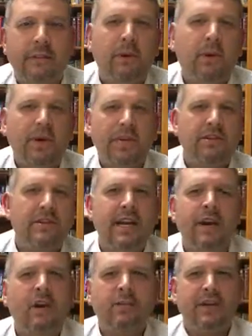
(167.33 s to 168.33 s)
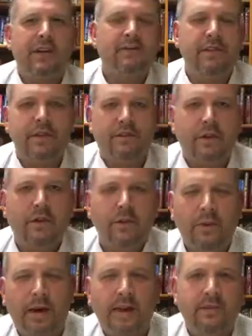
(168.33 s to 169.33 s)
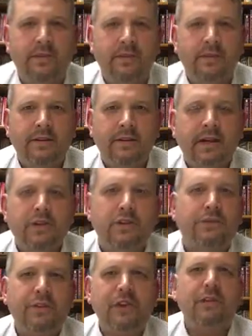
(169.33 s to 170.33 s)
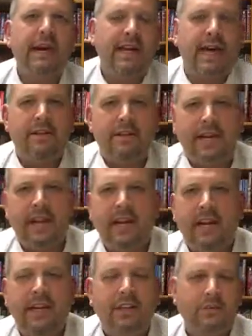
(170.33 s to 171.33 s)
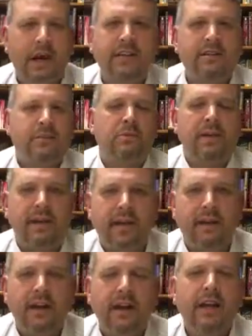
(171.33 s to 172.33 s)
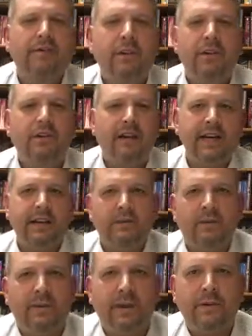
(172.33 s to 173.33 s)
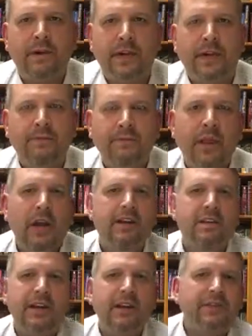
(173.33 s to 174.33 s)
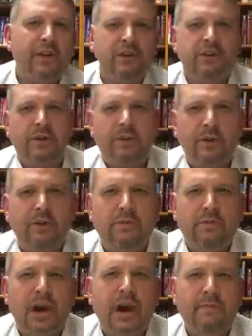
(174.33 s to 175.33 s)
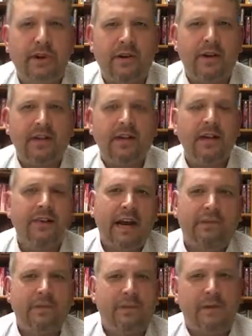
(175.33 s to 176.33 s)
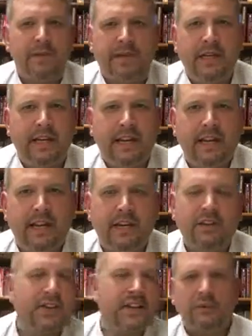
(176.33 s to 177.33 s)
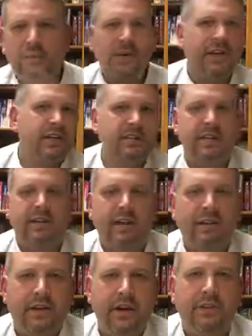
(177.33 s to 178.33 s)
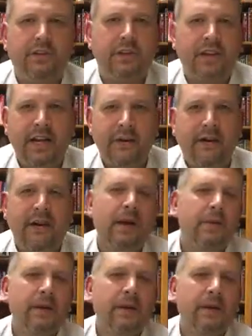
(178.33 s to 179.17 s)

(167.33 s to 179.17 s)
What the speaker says: But when you stay home, you're giving your vote away. So if you don't like either candidate, you write someone in. If you don't like the Republican, see if there's someone who's primarying that Republican candidate, because that's what we're going to see around the country anyway.